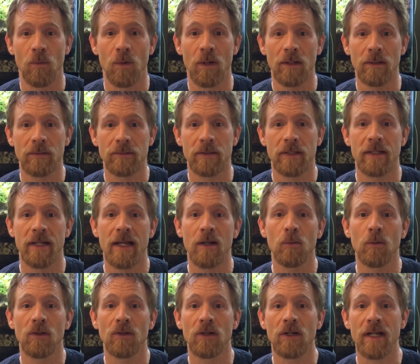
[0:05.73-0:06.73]
Well, today
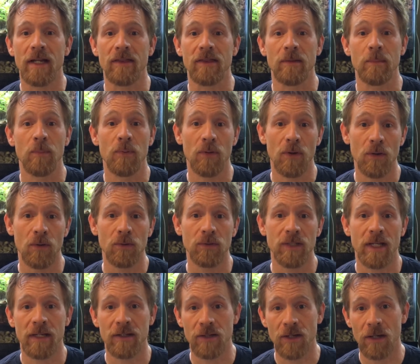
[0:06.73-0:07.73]
we'll look at the pros
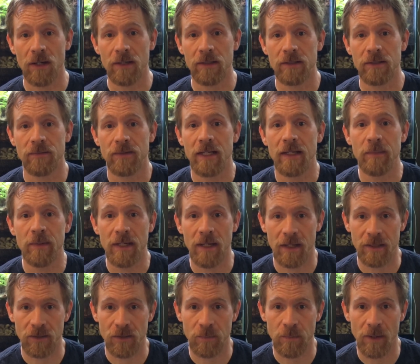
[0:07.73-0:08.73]
and cons of keeping
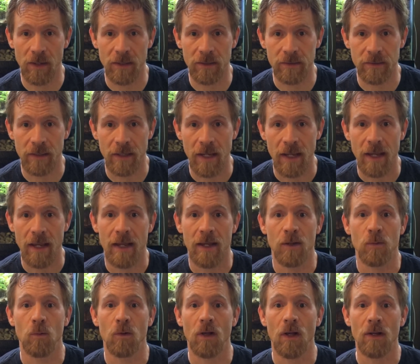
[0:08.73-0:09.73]
isopods,
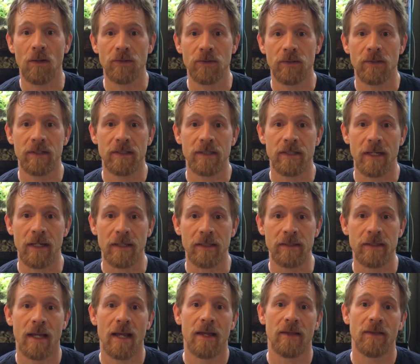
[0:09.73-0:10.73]
and we'll also
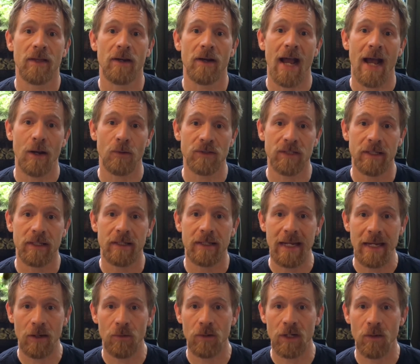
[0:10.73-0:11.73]
discuss their housing and
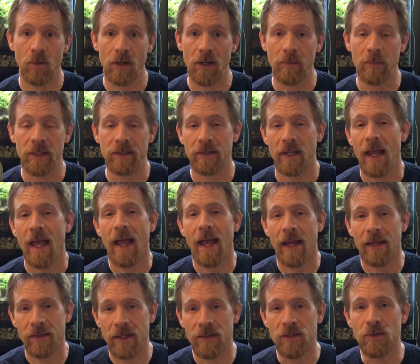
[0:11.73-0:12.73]
care requirements,
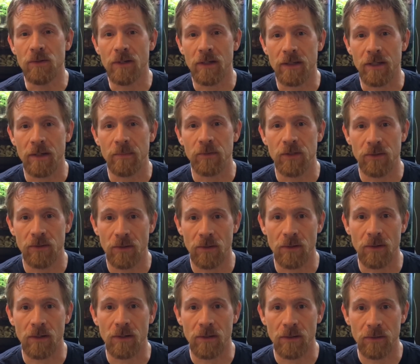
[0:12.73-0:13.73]
and then you can come to your own
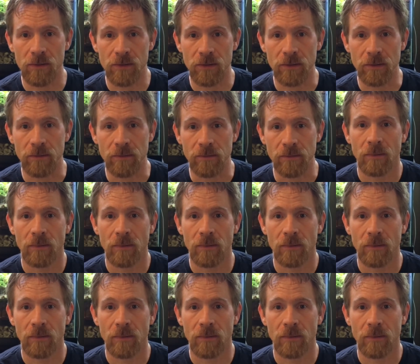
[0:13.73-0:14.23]
conclusion.